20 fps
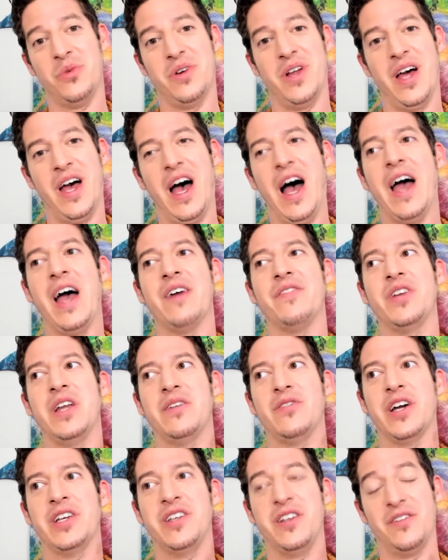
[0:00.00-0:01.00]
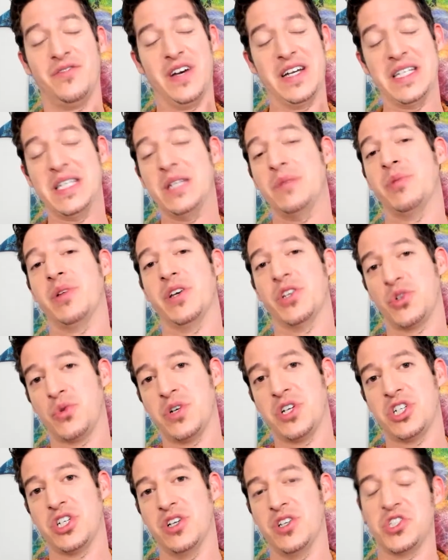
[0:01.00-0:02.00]
haven't ever identified deeply as
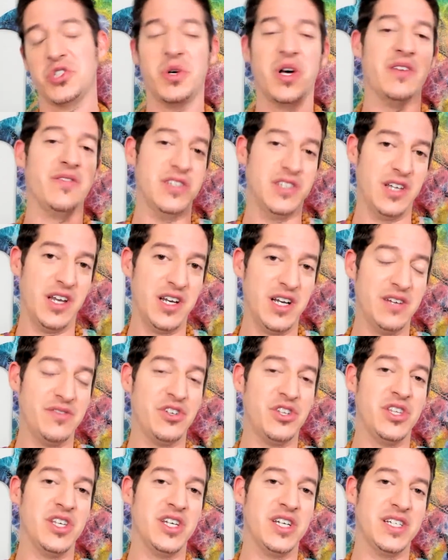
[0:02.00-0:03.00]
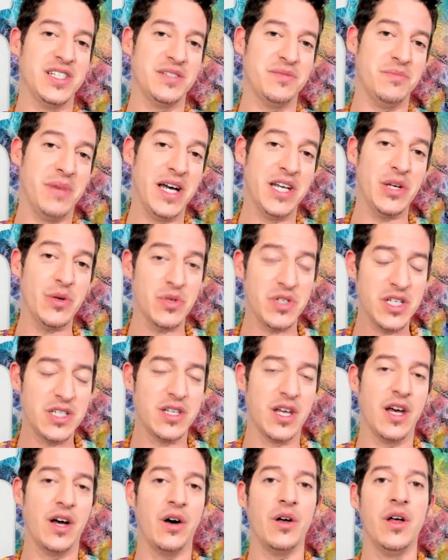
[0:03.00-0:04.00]
Christian, so I haven't studied everything in minute
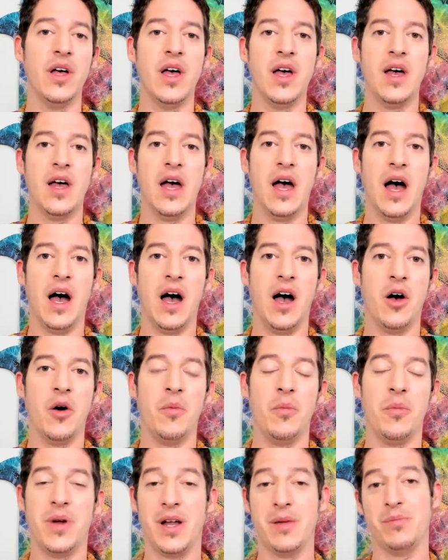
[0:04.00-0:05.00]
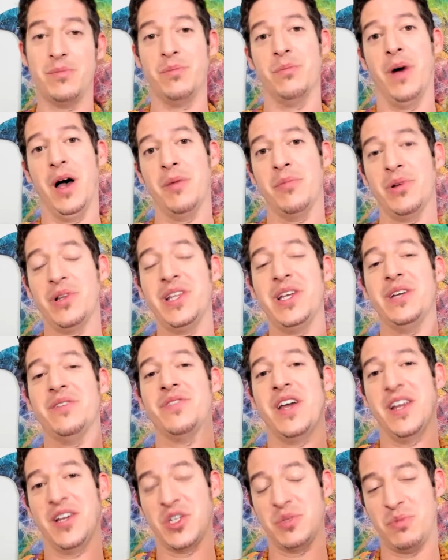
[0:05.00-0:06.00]
detail. But I believe
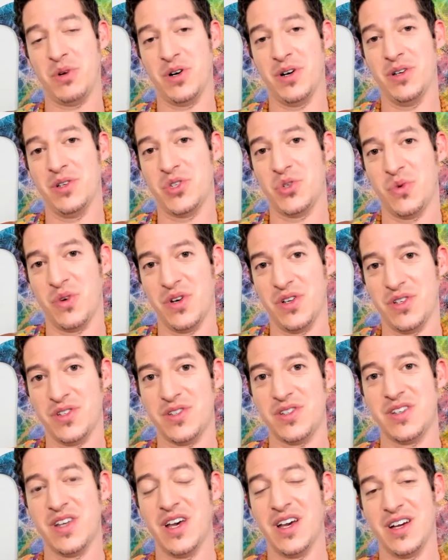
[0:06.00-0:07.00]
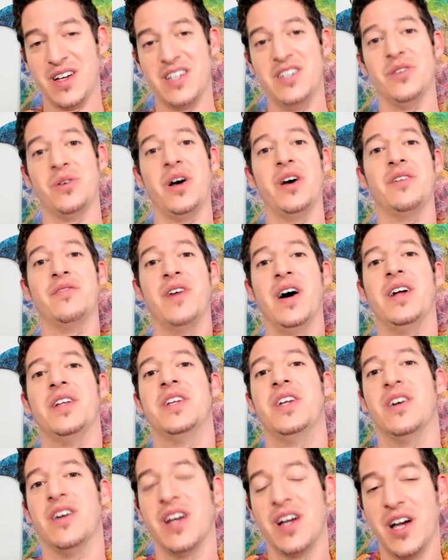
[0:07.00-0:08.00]
that experience was, kind of
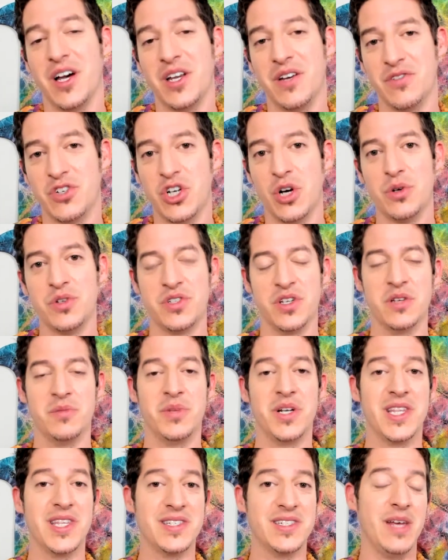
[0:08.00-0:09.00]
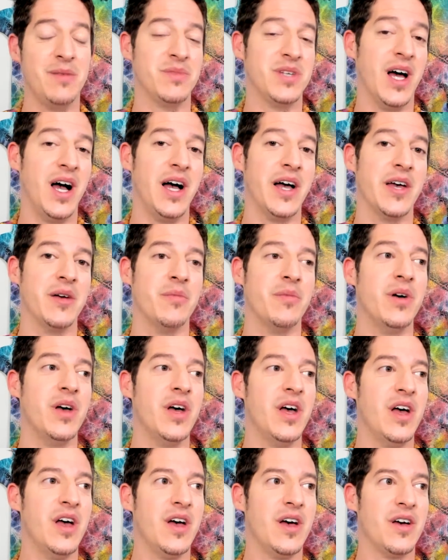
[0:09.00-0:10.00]
voluntary, kind of chosen. But at the same time,
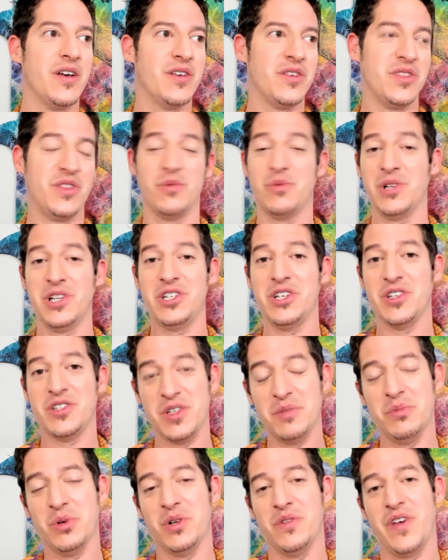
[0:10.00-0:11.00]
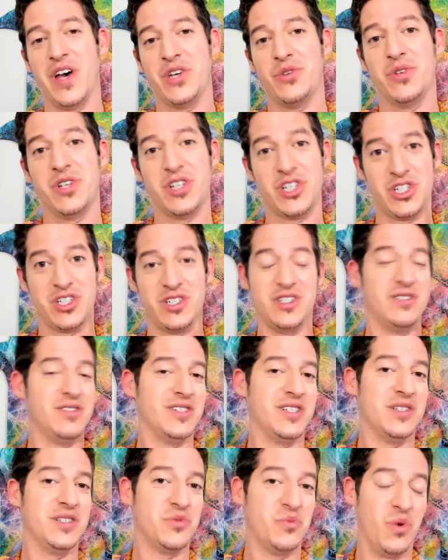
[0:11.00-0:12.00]
the religious symbol of that tradition
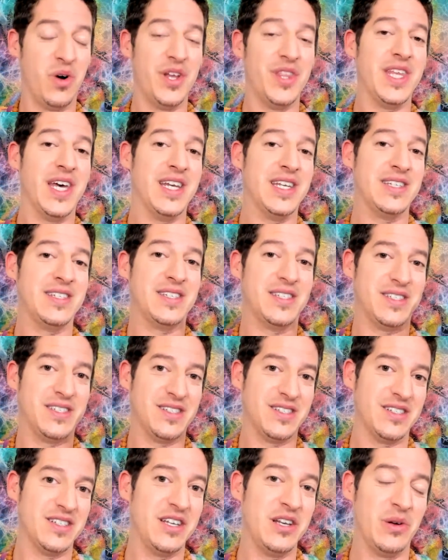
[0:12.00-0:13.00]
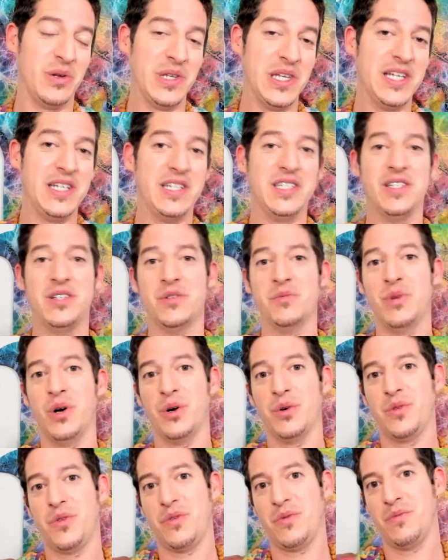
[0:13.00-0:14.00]
is one that is, linked to
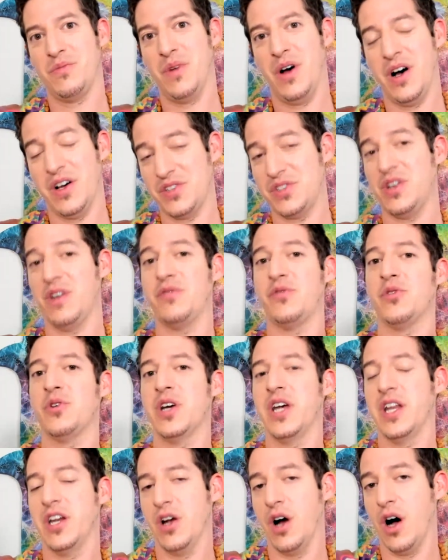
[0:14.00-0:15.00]
both a suffering and an